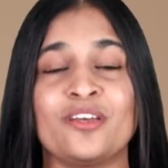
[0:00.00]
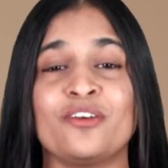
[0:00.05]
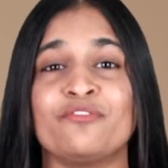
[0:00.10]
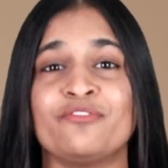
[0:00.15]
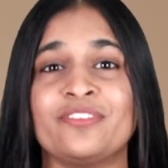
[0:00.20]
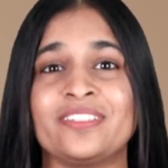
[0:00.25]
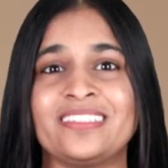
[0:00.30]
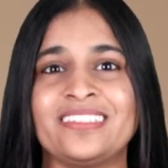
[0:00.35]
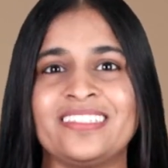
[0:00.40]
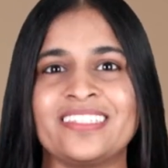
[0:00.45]

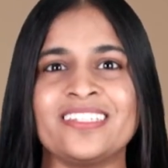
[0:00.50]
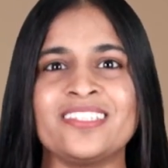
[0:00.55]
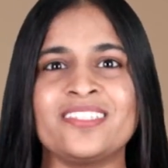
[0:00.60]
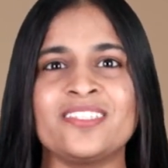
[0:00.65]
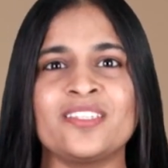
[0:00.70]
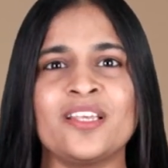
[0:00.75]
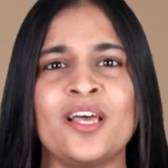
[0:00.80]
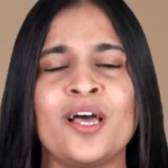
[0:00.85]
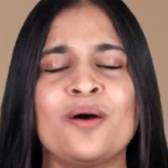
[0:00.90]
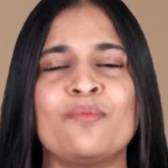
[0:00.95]
With
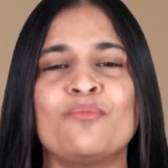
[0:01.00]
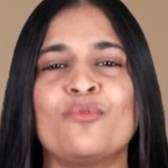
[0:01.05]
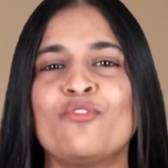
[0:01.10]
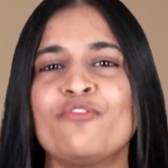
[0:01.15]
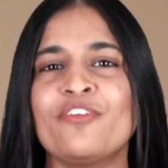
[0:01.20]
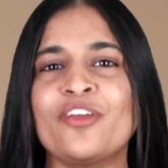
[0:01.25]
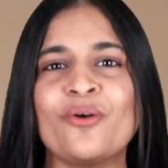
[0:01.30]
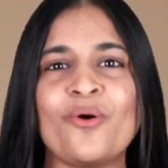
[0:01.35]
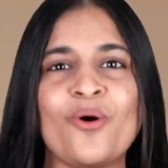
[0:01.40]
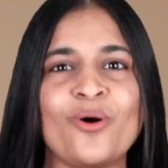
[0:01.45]
this,
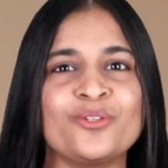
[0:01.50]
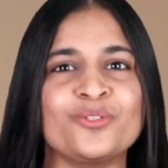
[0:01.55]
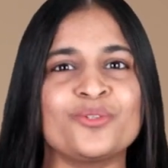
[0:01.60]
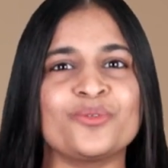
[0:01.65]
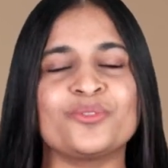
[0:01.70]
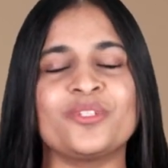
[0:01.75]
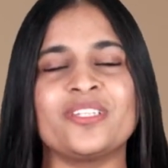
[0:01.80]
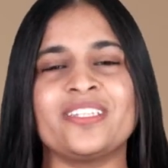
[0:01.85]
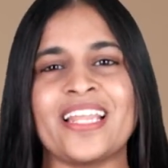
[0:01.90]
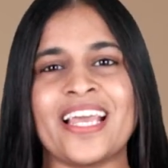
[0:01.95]
moving on
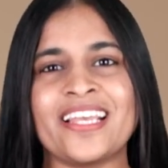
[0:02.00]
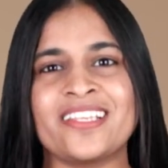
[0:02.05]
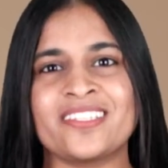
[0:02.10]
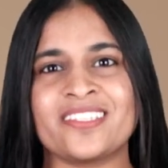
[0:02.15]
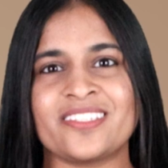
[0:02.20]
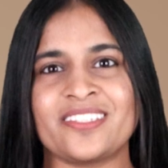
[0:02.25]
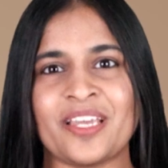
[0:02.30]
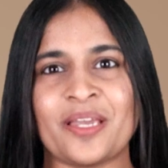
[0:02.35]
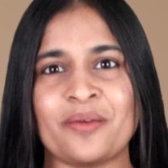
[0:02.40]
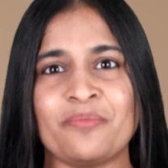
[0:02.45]
to the next
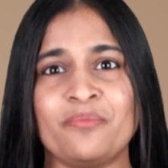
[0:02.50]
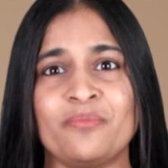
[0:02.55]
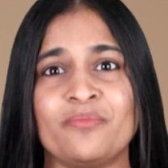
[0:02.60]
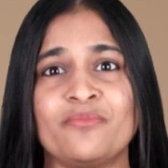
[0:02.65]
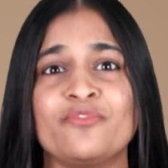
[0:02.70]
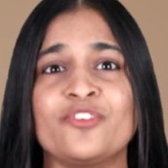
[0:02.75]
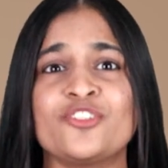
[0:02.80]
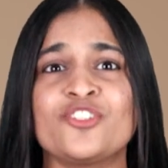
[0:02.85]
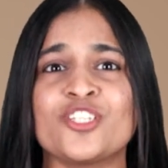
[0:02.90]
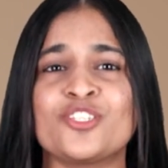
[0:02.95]
step,
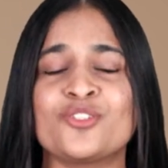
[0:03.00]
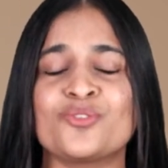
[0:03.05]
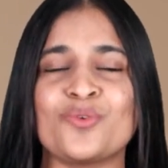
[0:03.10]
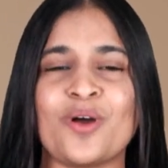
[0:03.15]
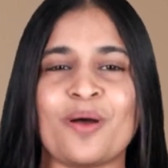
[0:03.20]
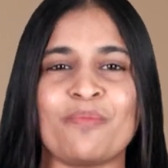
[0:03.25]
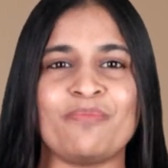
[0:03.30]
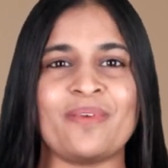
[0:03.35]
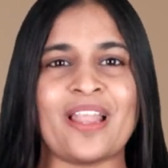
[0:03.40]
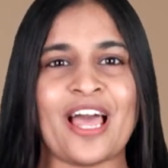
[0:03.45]
which is to
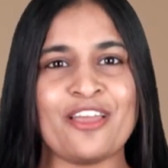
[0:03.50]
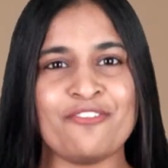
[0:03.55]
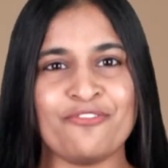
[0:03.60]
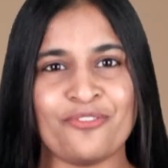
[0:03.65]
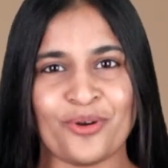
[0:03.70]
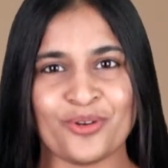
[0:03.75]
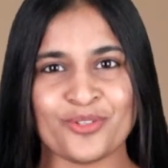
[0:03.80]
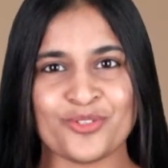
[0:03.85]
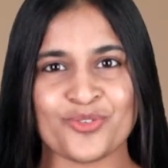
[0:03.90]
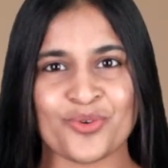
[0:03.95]
apply
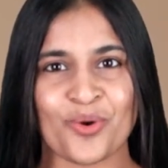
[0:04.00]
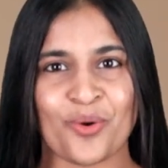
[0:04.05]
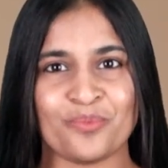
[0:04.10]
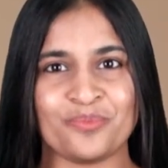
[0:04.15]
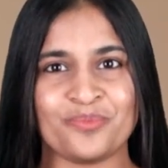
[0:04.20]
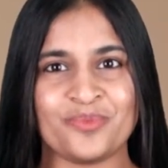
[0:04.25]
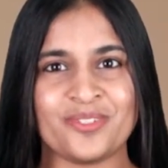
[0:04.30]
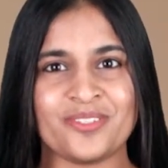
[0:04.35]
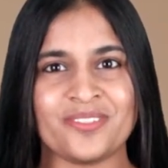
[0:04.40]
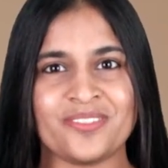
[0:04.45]
for
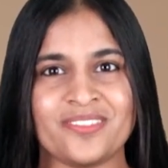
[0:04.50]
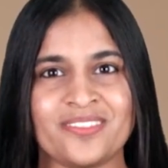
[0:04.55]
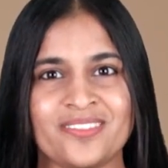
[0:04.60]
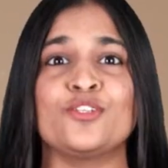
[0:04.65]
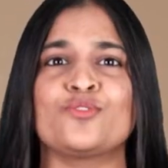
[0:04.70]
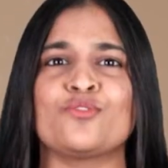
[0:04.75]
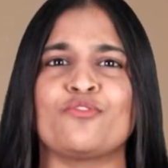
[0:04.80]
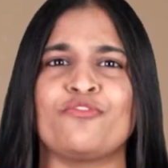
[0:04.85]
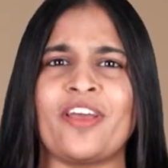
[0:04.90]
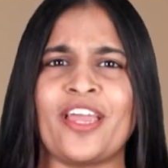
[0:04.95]
jobs.
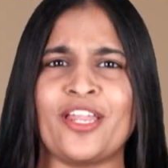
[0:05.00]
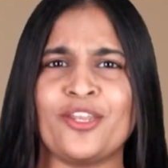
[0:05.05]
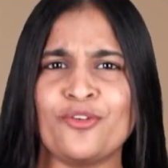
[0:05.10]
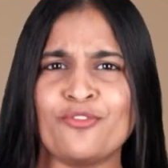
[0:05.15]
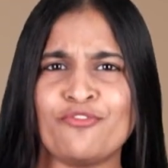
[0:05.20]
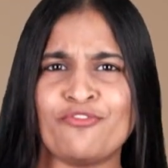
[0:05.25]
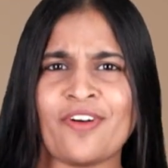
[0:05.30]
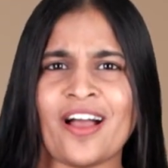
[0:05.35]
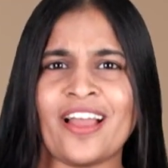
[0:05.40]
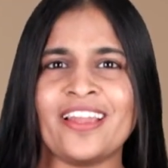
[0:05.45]
So when you
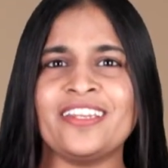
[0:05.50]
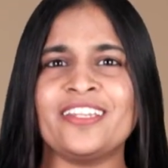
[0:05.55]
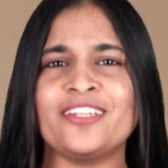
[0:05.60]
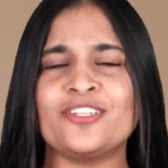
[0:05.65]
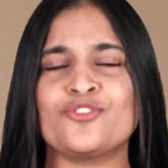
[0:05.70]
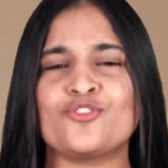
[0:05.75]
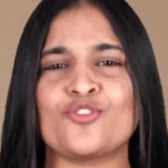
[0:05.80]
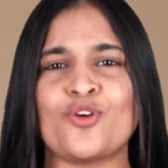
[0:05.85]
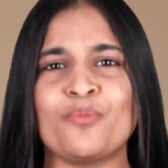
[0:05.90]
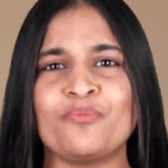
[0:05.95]
find
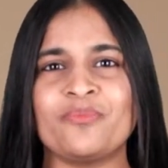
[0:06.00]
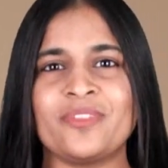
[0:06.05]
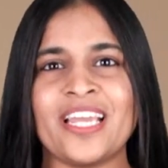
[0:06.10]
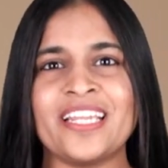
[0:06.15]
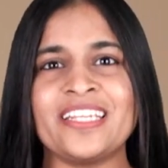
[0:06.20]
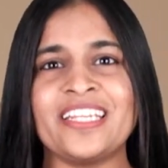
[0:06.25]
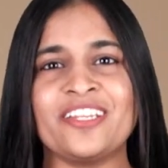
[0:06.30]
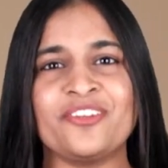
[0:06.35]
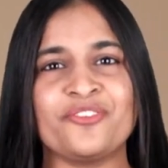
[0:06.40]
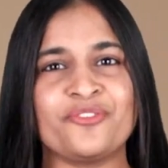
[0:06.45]
a job
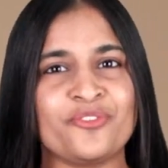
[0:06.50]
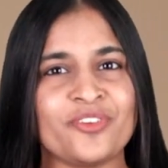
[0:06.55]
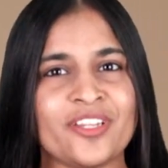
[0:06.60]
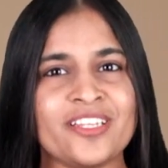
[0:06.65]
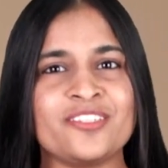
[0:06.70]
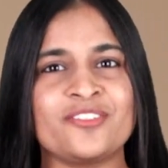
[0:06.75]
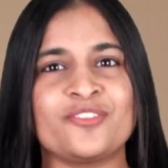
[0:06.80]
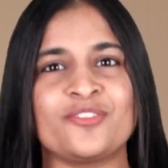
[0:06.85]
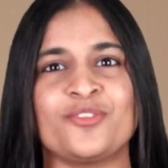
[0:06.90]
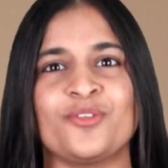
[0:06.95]
that
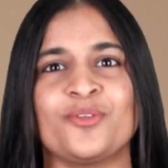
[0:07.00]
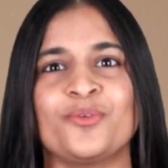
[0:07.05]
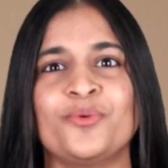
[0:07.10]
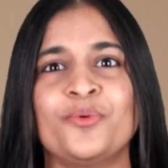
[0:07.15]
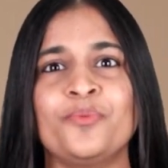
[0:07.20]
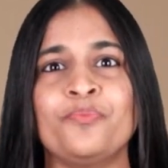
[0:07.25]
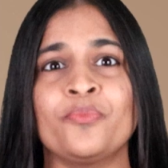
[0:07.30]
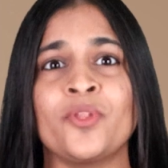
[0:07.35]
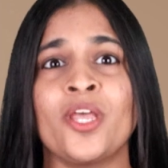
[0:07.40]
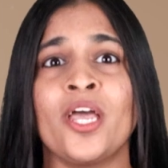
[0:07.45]
interests
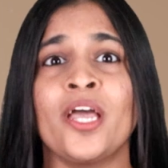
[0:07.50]
you,